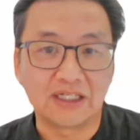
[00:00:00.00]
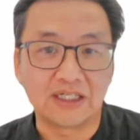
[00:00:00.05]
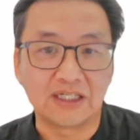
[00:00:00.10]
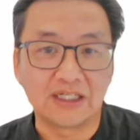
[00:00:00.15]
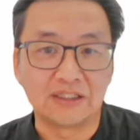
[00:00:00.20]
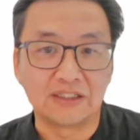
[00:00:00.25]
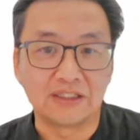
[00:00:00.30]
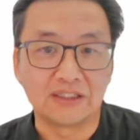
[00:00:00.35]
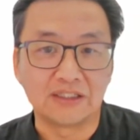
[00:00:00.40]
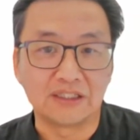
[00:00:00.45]

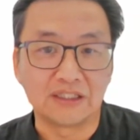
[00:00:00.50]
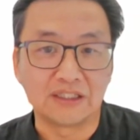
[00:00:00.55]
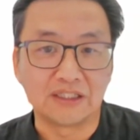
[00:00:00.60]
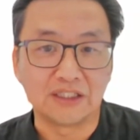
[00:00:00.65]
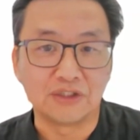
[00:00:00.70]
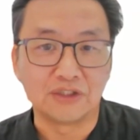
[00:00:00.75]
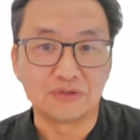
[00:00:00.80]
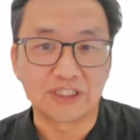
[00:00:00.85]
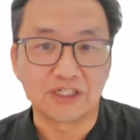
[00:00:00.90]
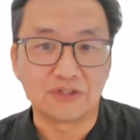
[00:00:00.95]
in
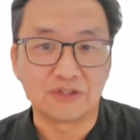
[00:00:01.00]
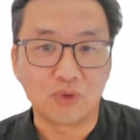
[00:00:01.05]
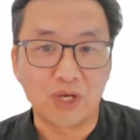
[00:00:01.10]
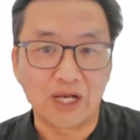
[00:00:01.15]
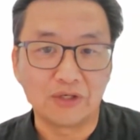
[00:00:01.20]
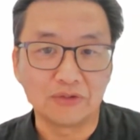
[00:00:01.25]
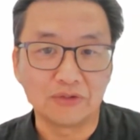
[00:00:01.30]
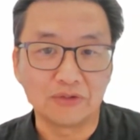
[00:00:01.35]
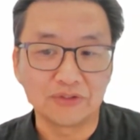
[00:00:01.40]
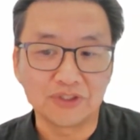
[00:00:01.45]
New South
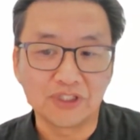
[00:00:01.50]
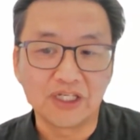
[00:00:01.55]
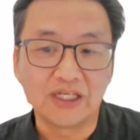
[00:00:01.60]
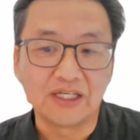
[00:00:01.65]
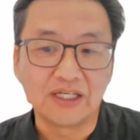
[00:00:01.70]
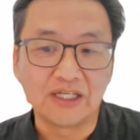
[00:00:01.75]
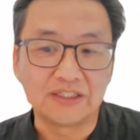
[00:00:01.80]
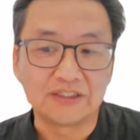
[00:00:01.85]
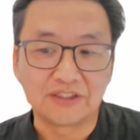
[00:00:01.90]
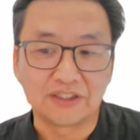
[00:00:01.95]
Wales,
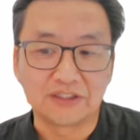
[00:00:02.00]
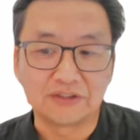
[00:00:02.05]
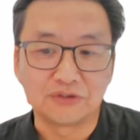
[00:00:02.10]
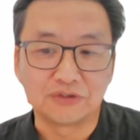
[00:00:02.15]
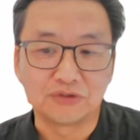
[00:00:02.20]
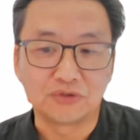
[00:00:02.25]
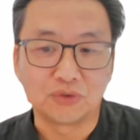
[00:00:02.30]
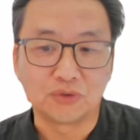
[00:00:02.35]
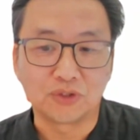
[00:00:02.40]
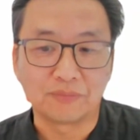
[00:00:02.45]
is going
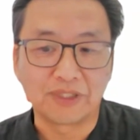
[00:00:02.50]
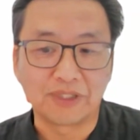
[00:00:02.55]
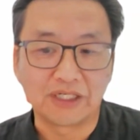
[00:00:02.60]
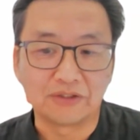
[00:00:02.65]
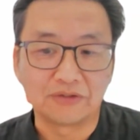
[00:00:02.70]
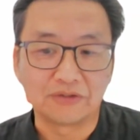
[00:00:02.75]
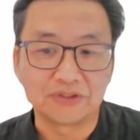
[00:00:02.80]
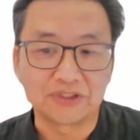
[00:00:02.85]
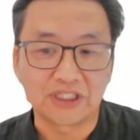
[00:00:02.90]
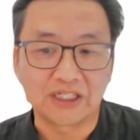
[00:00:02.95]
to talk
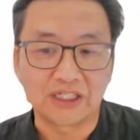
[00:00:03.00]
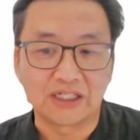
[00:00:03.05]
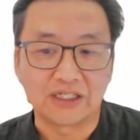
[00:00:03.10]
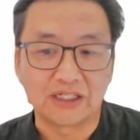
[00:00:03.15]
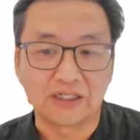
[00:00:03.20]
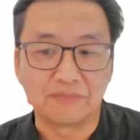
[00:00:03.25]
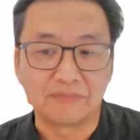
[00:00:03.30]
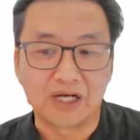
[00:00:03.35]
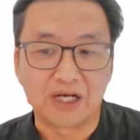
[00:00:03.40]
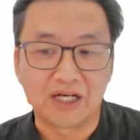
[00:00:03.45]
about
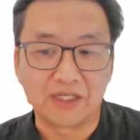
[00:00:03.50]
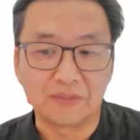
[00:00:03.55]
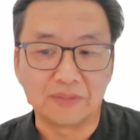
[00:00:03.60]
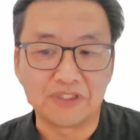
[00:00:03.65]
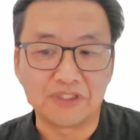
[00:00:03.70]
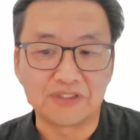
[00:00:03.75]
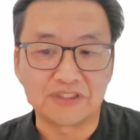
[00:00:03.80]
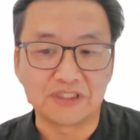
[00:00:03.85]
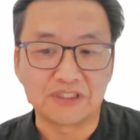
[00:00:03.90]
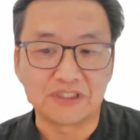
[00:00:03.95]

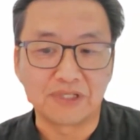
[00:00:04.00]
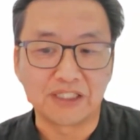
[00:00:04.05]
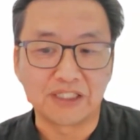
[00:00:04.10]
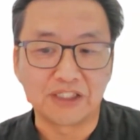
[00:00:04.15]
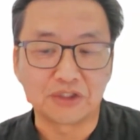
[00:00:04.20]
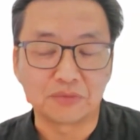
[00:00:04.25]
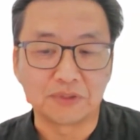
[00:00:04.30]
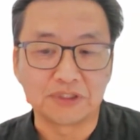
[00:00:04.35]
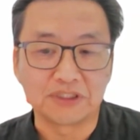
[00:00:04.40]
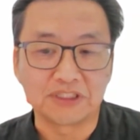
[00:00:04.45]
IPC
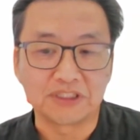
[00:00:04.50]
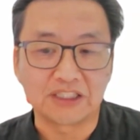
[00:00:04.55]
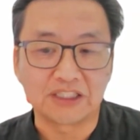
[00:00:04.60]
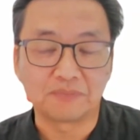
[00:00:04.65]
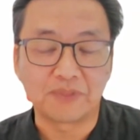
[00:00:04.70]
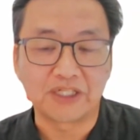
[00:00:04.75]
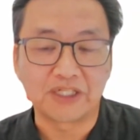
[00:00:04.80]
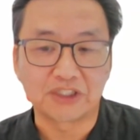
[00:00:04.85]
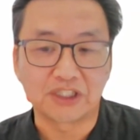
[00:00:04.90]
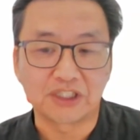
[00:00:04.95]
management,
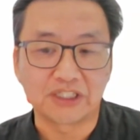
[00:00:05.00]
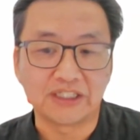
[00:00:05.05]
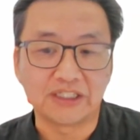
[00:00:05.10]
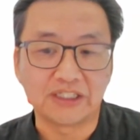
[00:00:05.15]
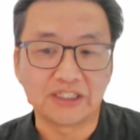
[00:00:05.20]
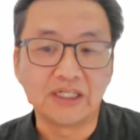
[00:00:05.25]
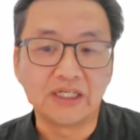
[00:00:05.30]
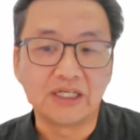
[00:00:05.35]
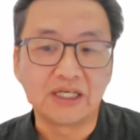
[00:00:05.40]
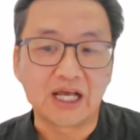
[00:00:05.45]

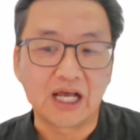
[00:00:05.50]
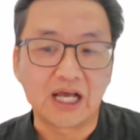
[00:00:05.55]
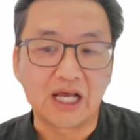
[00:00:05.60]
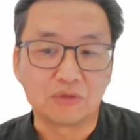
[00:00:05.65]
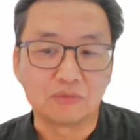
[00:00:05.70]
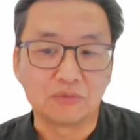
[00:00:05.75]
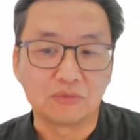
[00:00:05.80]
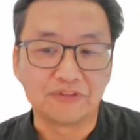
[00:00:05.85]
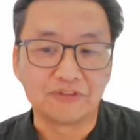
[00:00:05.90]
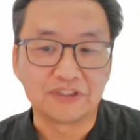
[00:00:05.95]
especially
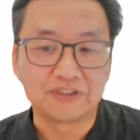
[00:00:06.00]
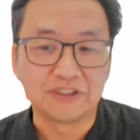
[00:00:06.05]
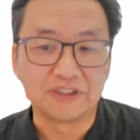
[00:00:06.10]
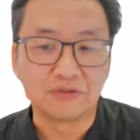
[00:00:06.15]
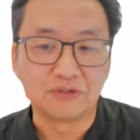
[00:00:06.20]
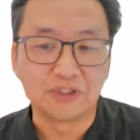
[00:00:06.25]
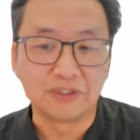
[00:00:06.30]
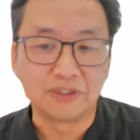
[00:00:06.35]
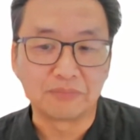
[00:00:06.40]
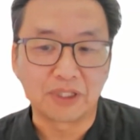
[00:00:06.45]
with his
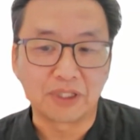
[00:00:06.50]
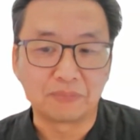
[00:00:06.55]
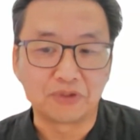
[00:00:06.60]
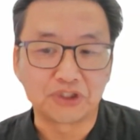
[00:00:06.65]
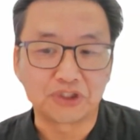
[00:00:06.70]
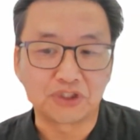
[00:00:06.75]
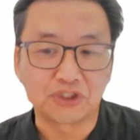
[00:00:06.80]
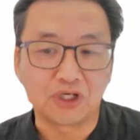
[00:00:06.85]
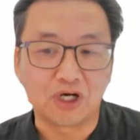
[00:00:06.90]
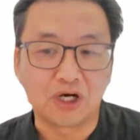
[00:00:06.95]
newly
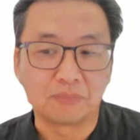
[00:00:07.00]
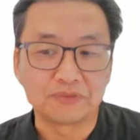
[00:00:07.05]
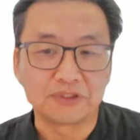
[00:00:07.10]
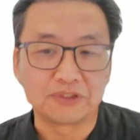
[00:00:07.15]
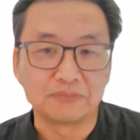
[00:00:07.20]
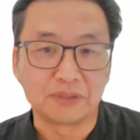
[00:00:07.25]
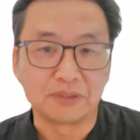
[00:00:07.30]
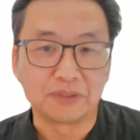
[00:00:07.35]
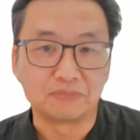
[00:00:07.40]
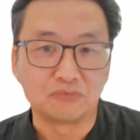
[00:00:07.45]
published
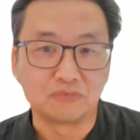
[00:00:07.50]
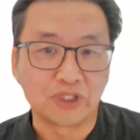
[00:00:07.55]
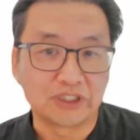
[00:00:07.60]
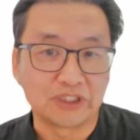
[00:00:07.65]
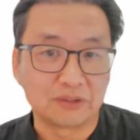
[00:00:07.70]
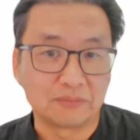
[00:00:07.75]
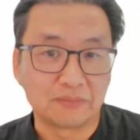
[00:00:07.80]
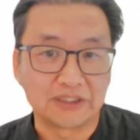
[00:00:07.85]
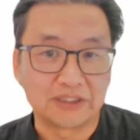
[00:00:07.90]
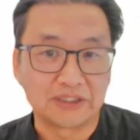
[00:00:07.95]
optimum
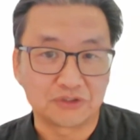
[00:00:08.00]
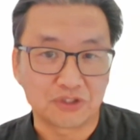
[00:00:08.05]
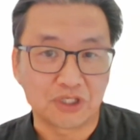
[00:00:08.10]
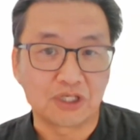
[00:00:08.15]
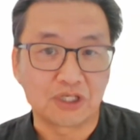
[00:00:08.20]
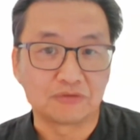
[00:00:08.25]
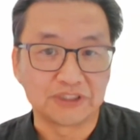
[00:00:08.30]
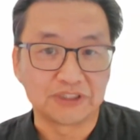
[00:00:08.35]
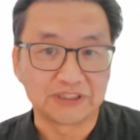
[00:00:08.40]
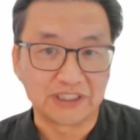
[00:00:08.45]
randomized
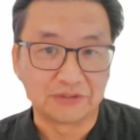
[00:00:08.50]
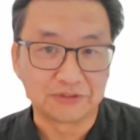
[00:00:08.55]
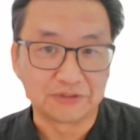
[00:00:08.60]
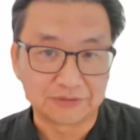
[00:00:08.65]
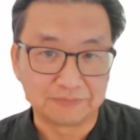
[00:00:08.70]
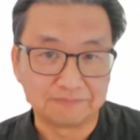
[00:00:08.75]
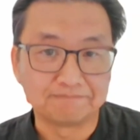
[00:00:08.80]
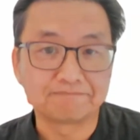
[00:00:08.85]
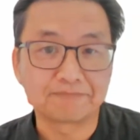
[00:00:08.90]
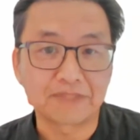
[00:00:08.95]
trial
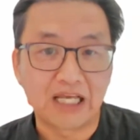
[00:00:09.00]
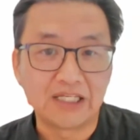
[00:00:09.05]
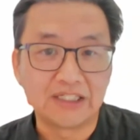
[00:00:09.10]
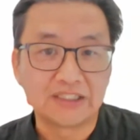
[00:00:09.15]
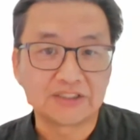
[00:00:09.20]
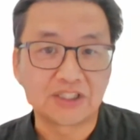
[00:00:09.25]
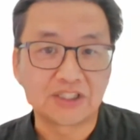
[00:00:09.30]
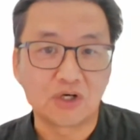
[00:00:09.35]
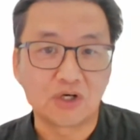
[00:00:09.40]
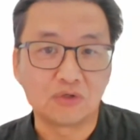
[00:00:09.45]
results.
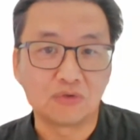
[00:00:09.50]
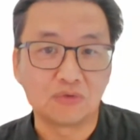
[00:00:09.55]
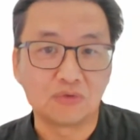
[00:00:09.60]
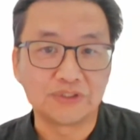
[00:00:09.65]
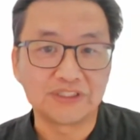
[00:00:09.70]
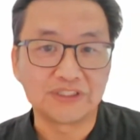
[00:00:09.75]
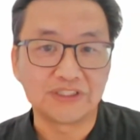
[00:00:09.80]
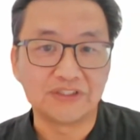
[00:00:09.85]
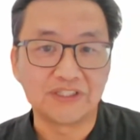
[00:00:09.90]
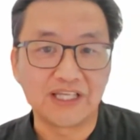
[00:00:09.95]
So
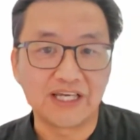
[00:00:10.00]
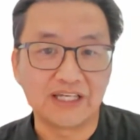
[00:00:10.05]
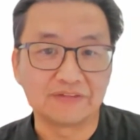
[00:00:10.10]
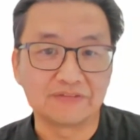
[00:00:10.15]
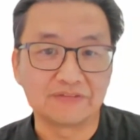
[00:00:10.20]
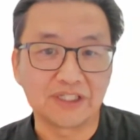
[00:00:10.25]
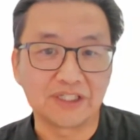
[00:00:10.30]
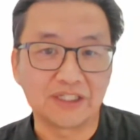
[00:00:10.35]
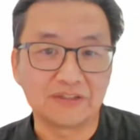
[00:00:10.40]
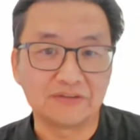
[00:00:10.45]
we'll see you
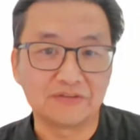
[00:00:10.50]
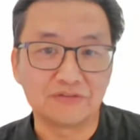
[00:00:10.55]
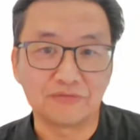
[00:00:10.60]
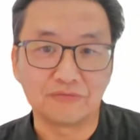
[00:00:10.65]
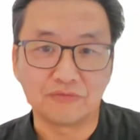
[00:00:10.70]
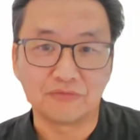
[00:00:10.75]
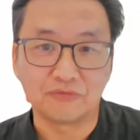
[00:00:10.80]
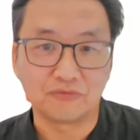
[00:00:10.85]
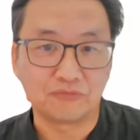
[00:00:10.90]
then, and